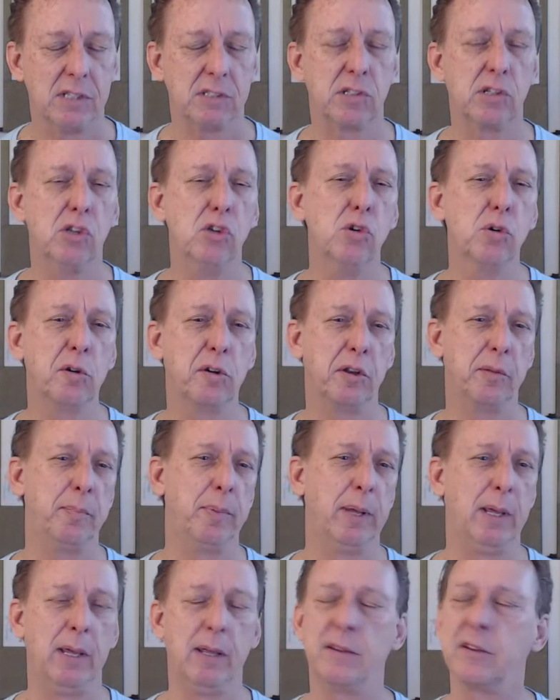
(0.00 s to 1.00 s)
So you could
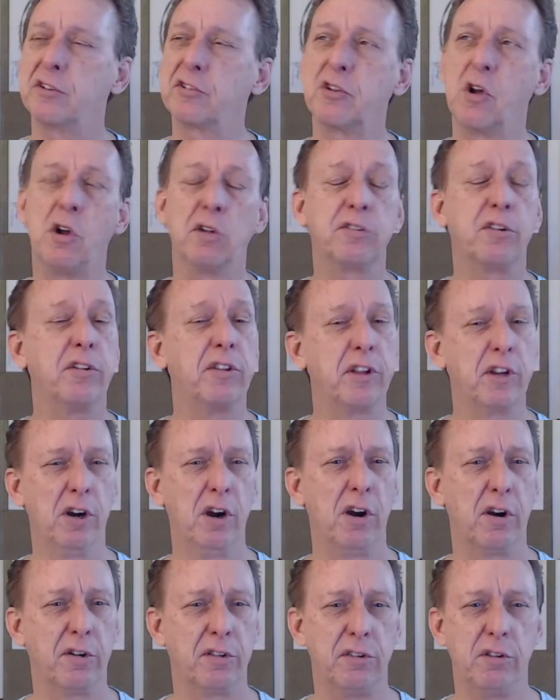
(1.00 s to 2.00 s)
be the salt of the
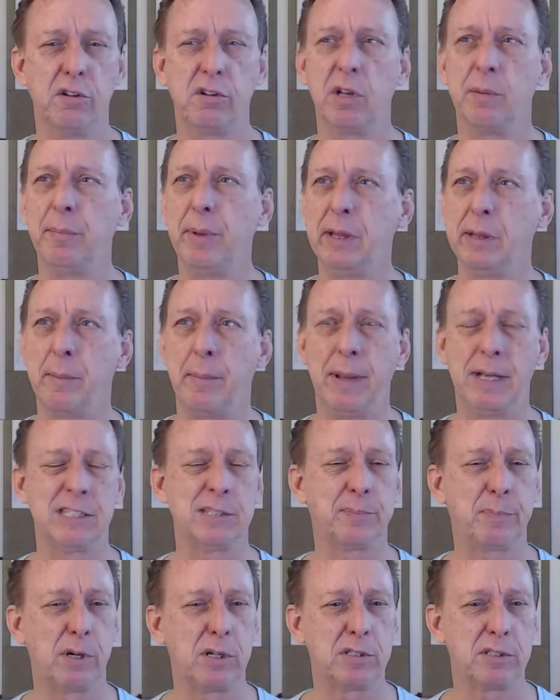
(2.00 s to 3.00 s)
earth. You could be the
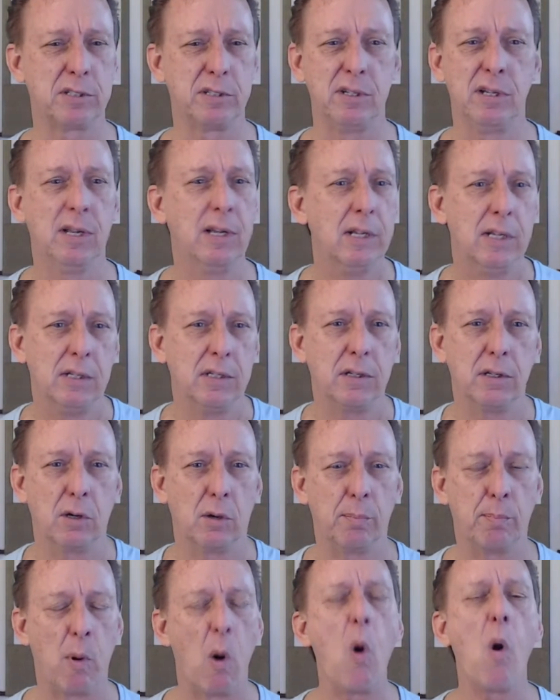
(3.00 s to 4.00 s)
best person, you
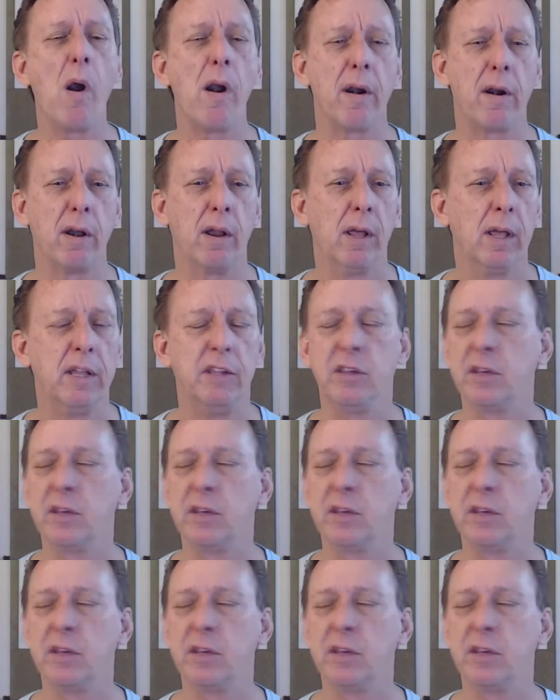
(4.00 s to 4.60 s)
know, born.